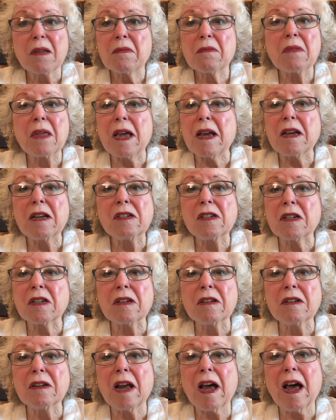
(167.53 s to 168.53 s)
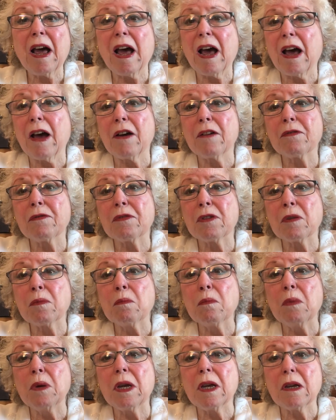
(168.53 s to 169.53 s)
they didn't have the
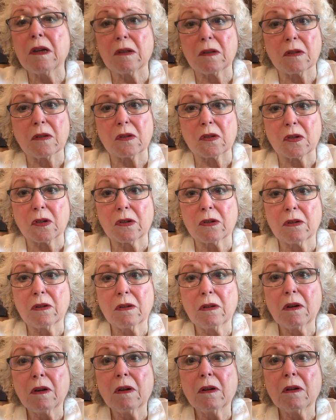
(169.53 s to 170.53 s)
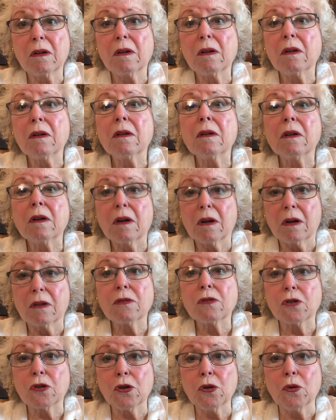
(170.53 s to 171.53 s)
means
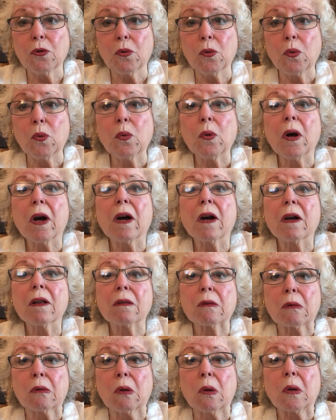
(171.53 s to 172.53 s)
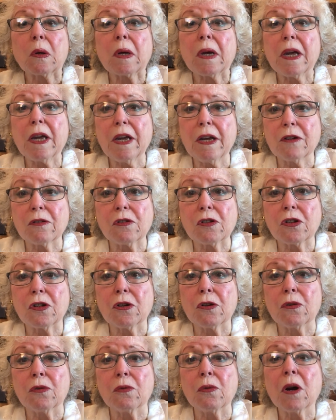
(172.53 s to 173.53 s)
to look
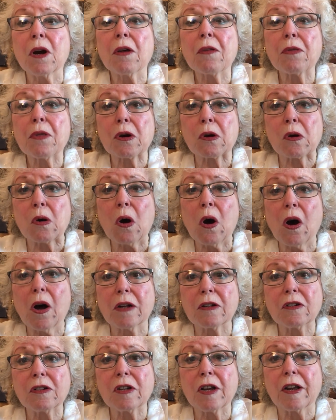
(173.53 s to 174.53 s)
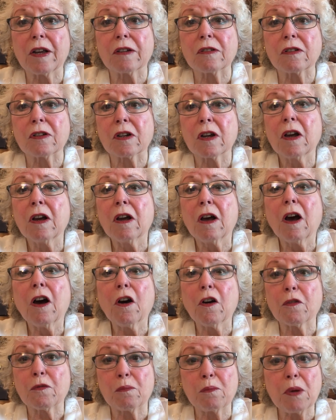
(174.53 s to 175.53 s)
into the content
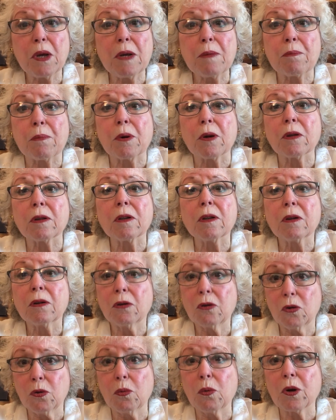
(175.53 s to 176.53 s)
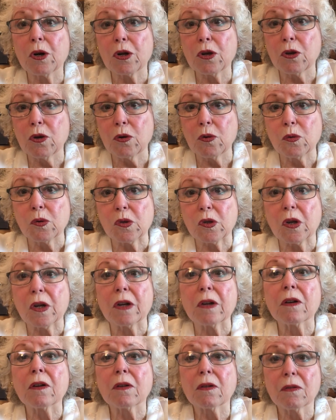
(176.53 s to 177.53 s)
of people who were
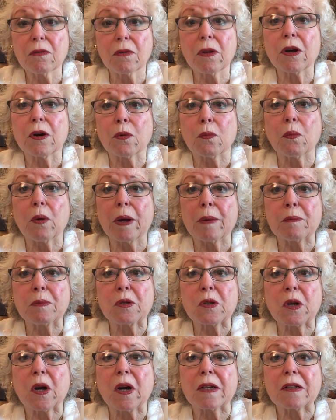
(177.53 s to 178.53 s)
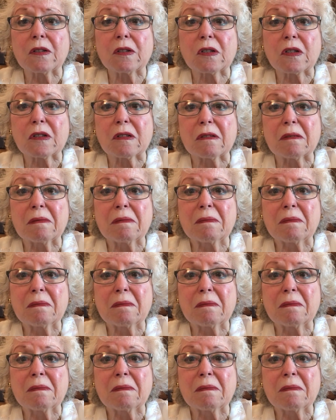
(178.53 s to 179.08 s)
using their websites.